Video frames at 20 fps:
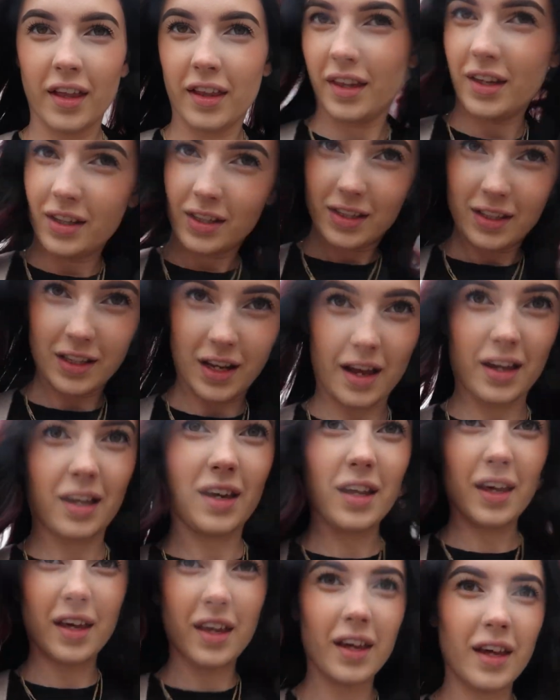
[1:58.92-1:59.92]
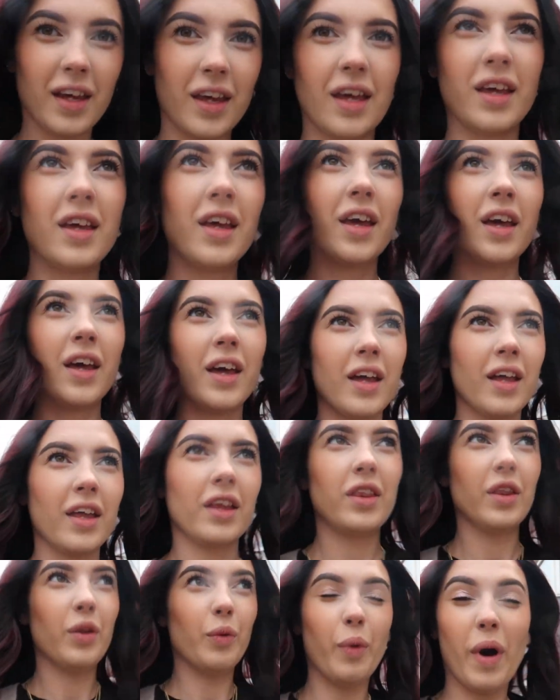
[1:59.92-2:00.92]
This is like
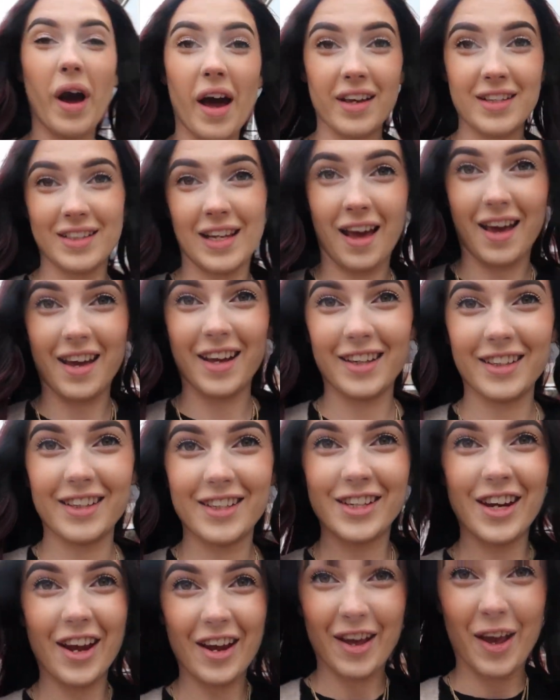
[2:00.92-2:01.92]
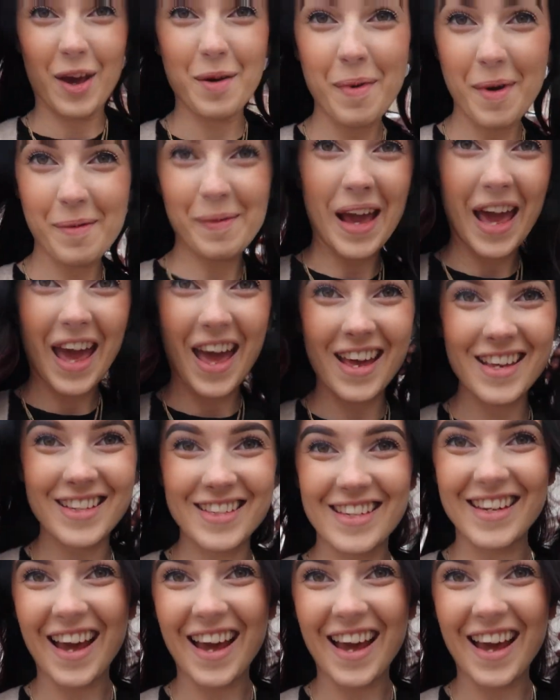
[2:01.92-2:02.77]
the worst lighting to show you, but my hair's